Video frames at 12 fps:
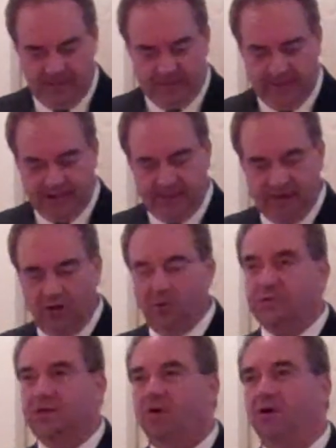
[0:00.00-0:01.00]
The
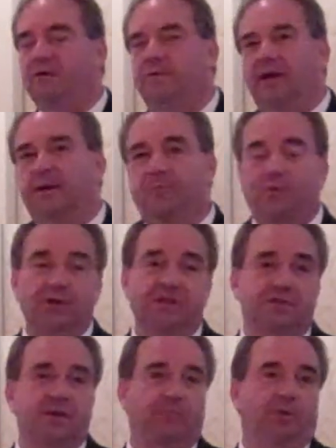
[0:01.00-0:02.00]
goals are pretty
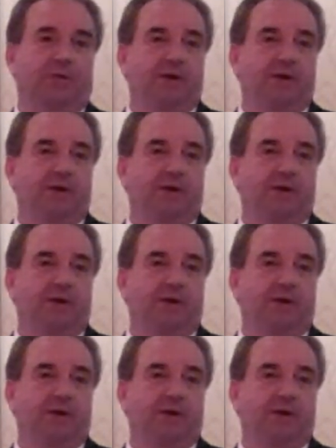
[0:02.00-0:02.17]
simple.